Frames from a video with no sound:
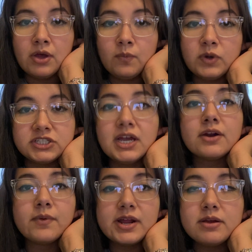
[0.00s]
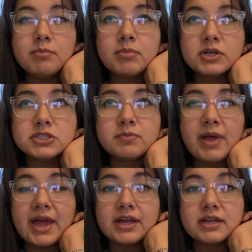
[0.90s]
which he had already pushed
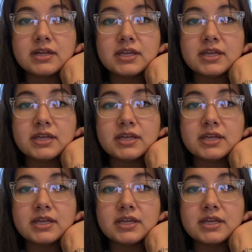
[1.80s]
back